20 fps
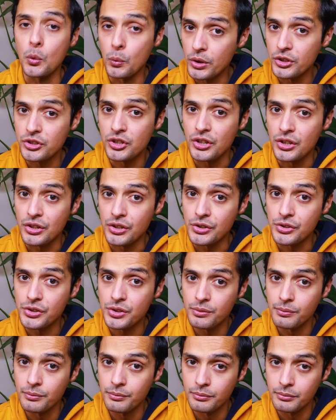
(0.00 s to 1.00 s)
which
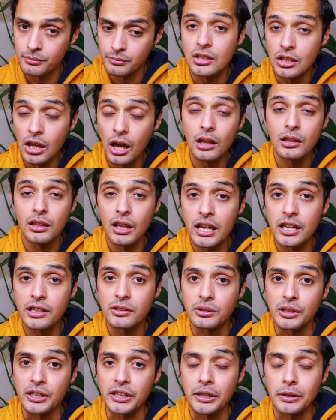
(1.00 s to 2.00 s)
is not
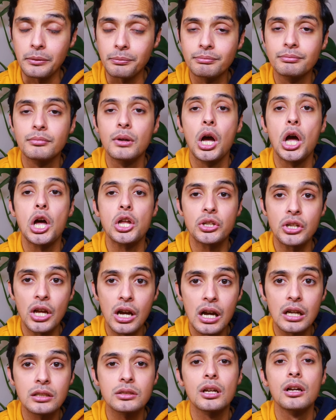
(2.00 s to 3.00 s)
likely.
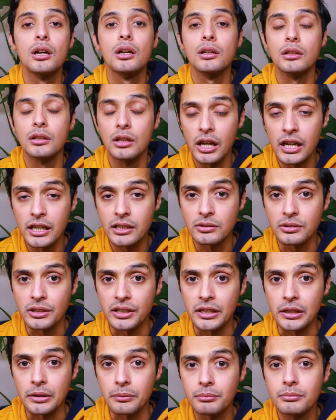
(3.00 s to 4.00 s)
Not
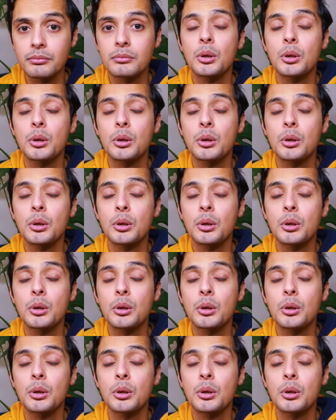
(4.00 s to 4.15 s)
likely.